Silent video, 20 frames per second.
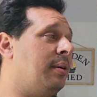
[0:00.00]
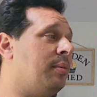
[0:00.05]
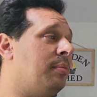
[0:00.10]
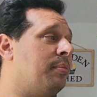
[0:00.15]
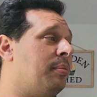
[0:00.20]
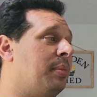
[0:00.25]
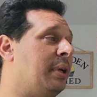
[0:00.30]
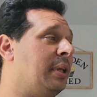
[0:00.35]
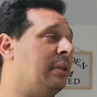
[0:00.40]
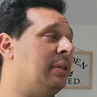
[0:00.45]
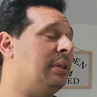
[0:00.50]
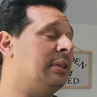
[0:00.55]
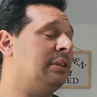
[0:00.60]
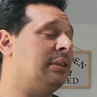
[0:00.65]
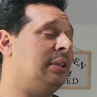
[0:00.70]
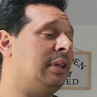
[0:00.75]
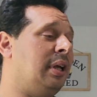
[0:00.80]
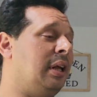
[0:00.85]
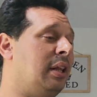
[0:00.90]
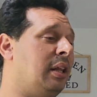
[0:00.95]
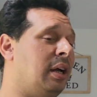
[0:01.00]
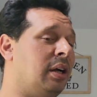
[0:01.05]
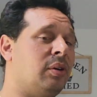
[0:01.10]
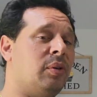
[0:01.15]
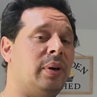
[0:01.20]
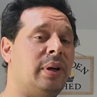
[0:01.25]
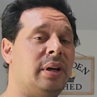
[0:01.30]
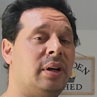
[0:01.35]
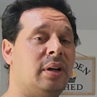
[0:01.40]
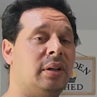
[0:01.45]
But just a lot
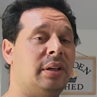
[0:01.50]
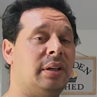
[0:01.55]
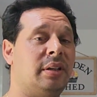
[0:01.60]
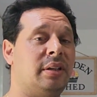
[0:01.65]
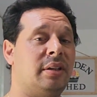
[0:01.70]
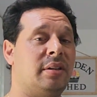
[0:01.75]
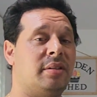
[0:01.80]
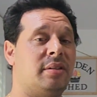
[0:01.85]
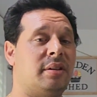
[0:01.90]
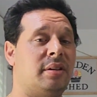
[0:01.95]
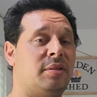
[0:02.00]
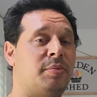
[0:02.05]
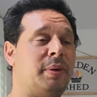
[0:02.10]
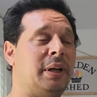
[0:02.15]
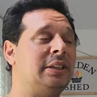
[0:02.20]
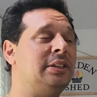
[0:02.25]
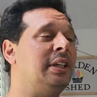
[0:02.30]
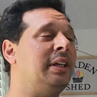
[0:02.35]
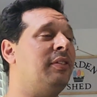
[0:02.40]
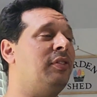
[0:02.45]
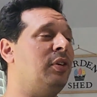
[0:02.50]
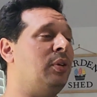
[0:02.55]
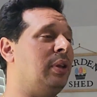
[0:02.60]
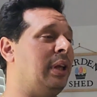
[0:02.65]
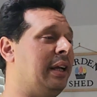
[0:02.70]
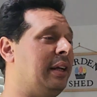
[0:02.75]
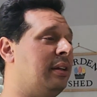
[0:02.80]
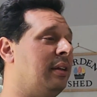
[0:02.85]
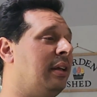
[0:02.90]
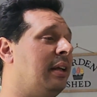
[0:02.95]
going on, in this, especially if you
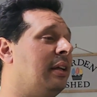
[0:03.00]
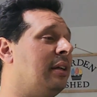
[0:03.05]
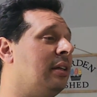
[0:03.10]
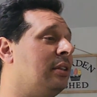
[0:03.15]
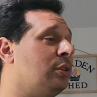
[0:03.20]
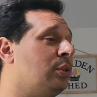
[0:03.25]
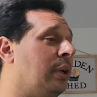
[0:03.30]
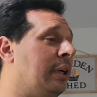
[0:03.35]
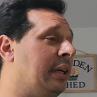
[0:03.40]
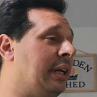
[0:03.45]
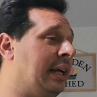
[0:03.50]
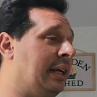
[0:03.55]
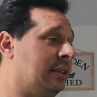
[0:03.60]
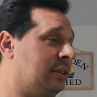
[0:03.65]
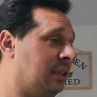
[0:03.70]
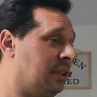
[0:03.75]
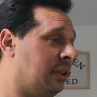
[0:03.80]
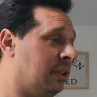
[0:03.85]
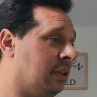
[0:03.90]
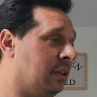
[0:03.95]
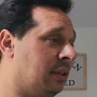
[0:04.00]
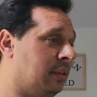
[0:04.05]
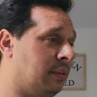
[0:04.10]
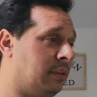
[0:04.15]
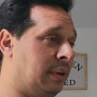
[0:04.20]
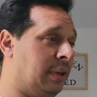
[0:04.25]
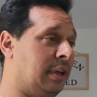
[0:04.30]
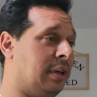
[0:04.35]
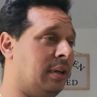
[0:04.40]
like and enjoy nature. You know,